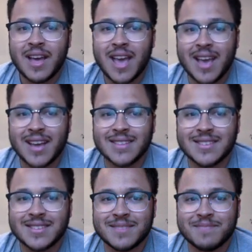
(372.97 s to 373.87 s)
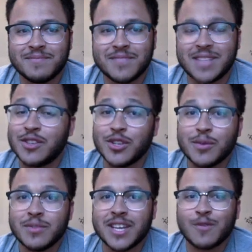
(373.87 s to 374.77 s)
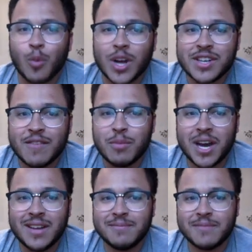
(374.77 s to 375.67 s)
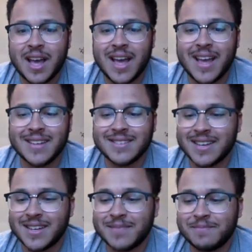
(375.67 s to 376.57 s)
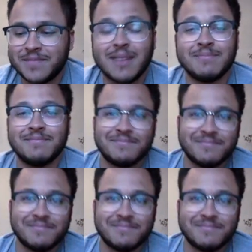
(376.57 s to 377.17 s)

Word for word: And stay tuned. Thanks for watching, everybody. And yeah.